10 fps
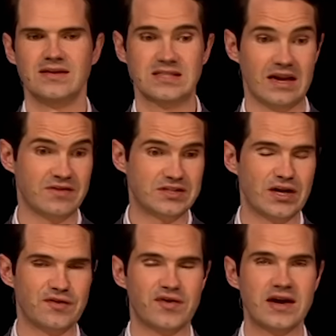It's a lovely
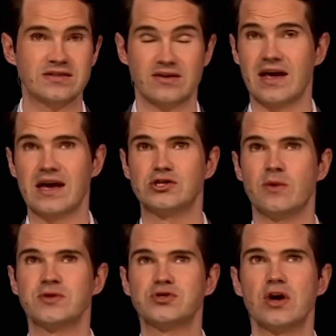turn of phrase. I could get a
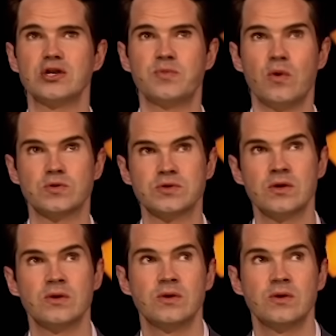job on Sky Sports.